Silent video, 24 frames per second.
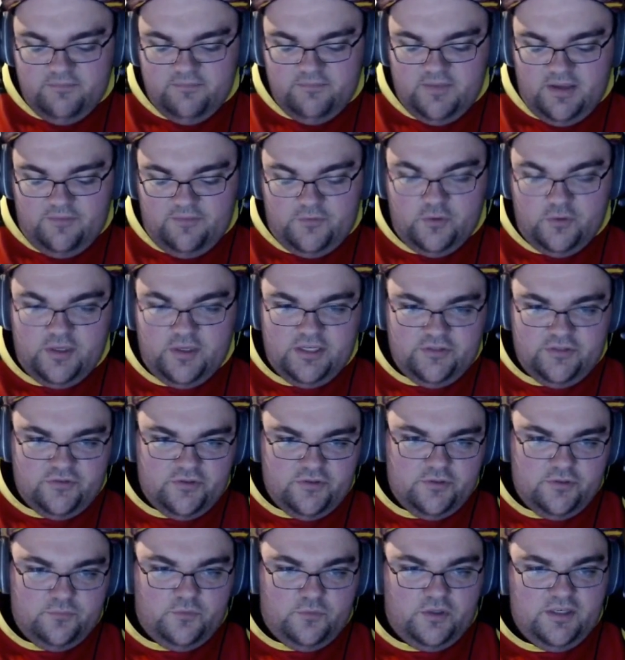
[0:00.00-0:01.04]
if you get it
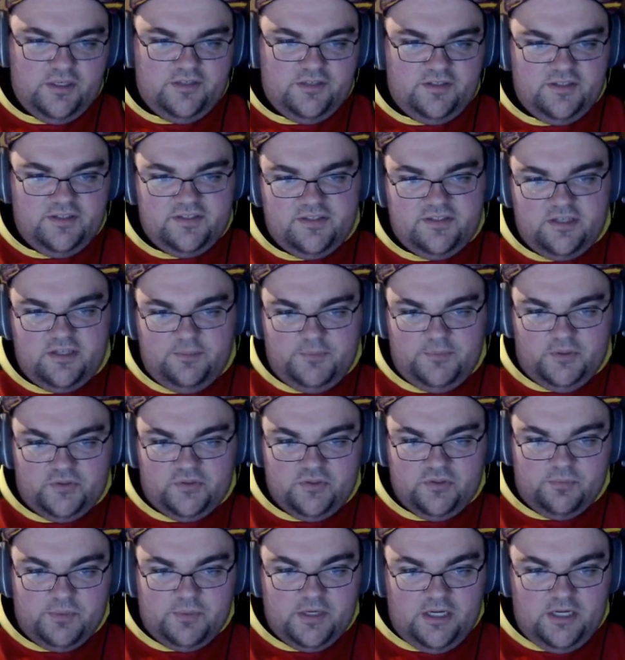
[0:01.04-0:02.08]
turn 1, it does set up your
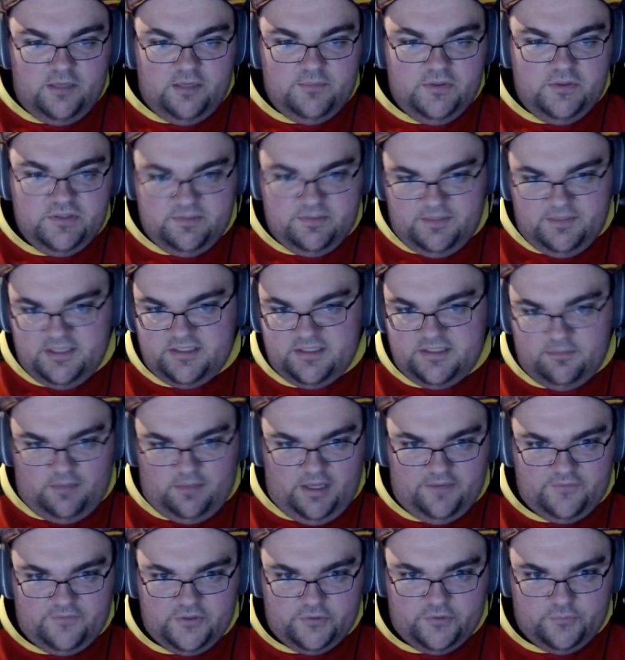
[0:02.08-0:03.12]
super combos and makes them
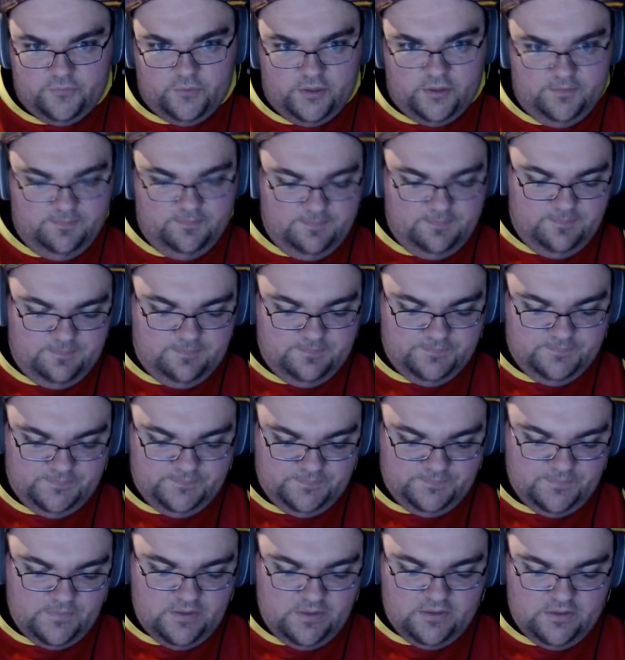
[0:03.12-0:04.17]
live turn 1.
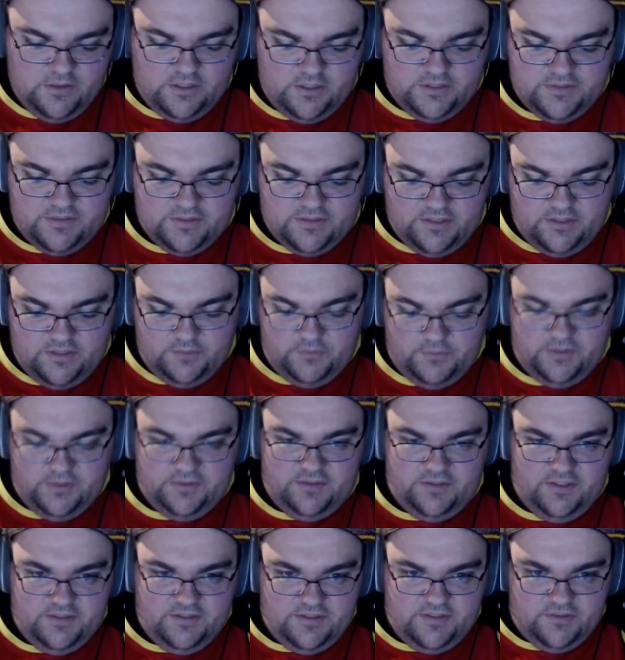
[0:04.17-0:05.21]
Because what it
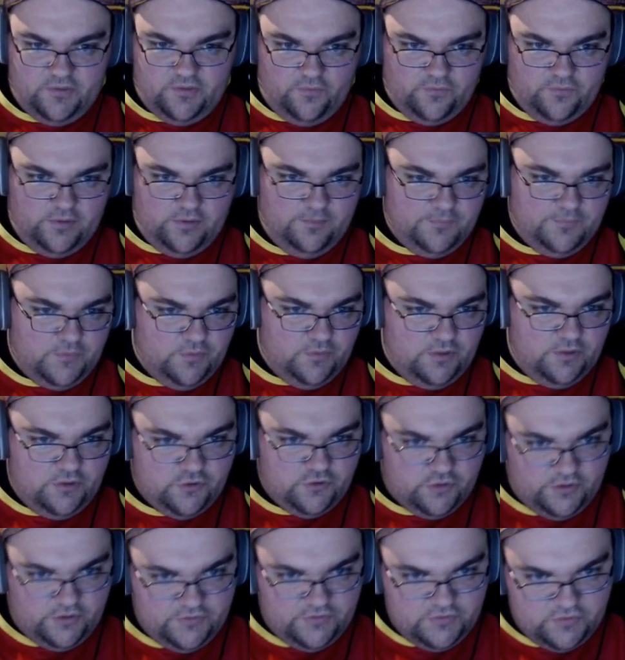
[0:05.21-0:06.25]
does is overwhelm 3,
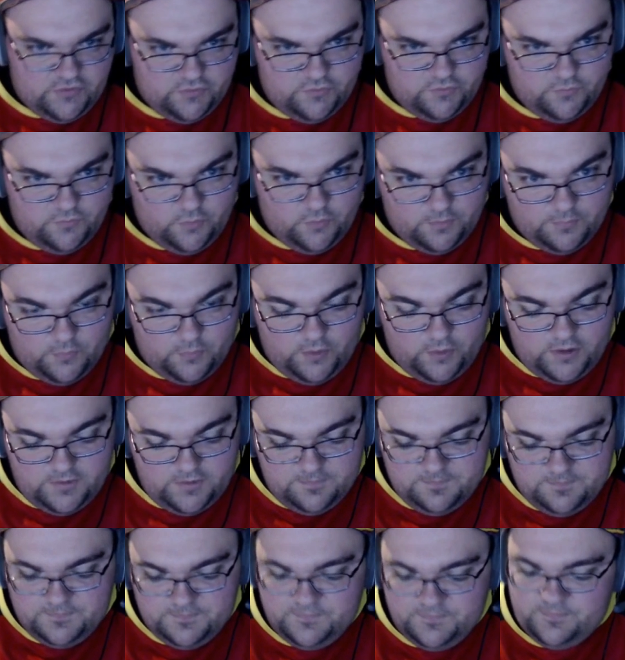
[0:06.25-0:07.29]
draw 2, warp 1.
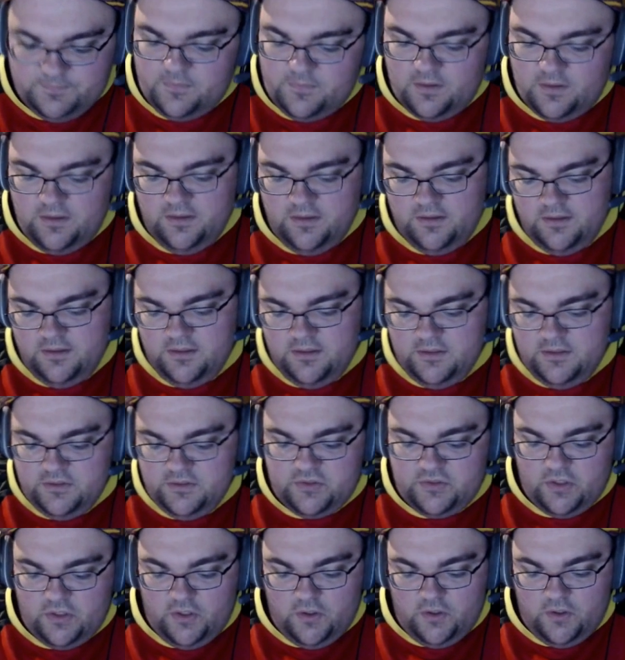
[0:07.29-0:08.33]

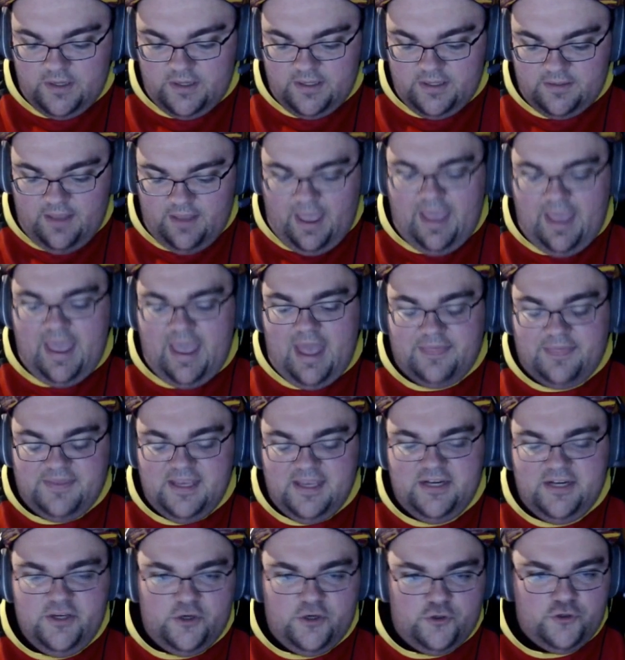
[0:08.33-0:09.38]
So at the
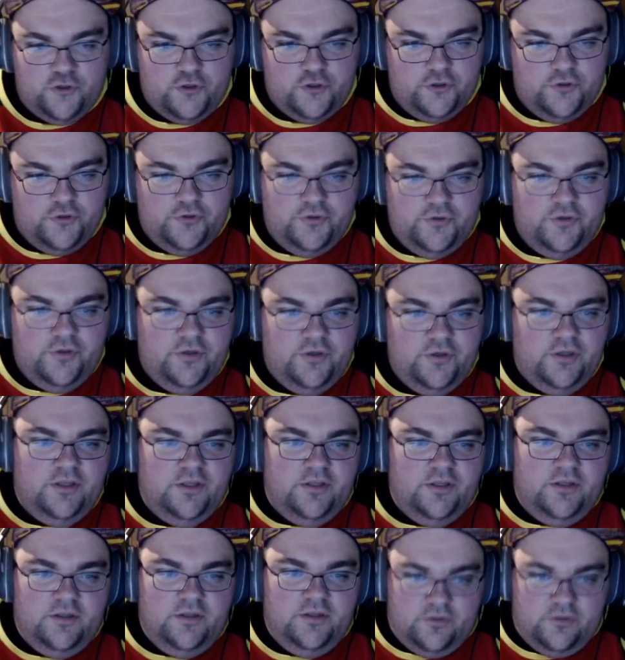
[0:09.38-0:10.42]
end of your turn,
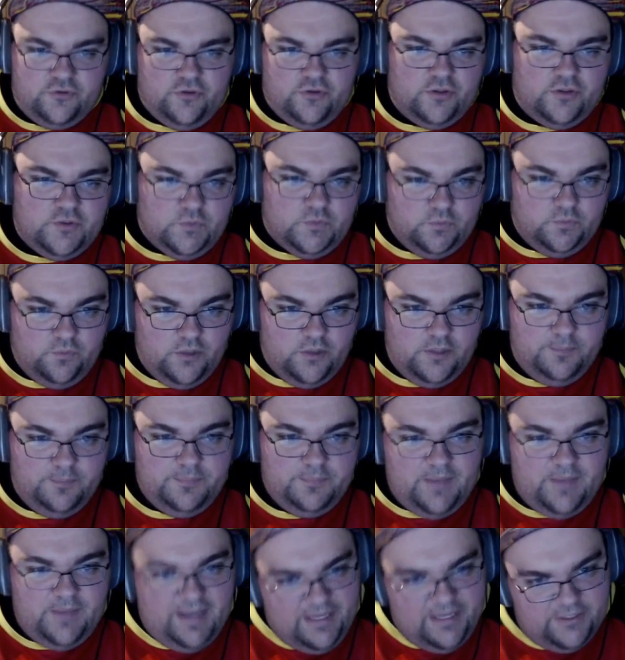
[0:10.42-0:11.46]
the Trunks will warp,
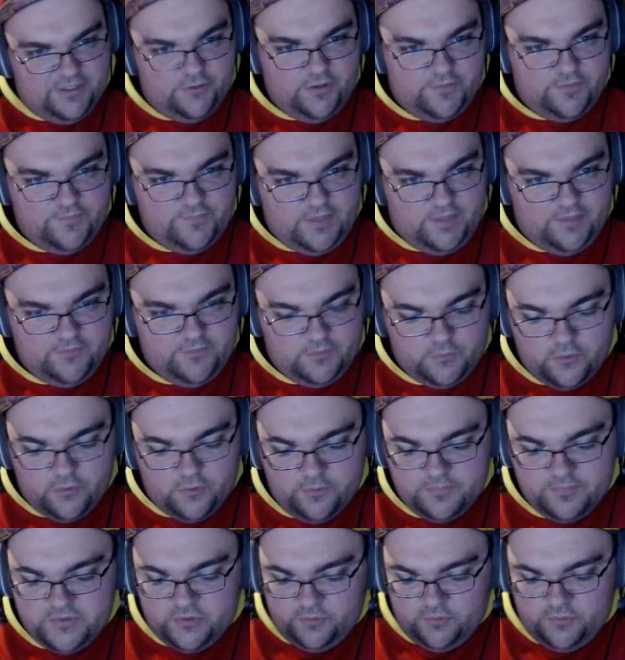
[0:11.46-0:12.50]
and you'll have 5 in the
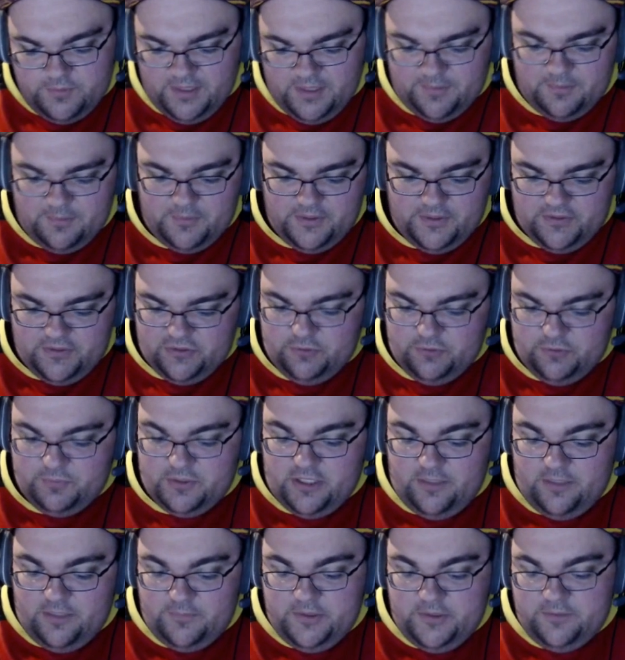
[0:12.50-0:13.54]
warp. So you'll be able to play your super
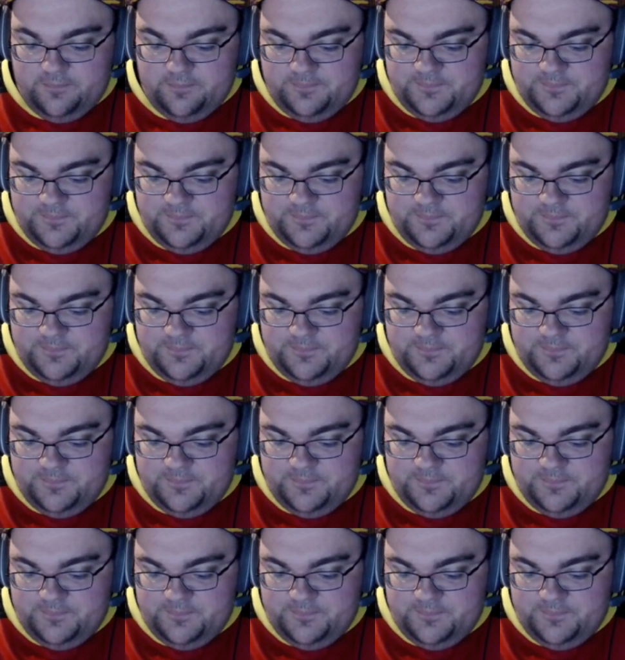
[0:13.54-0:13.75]
combo.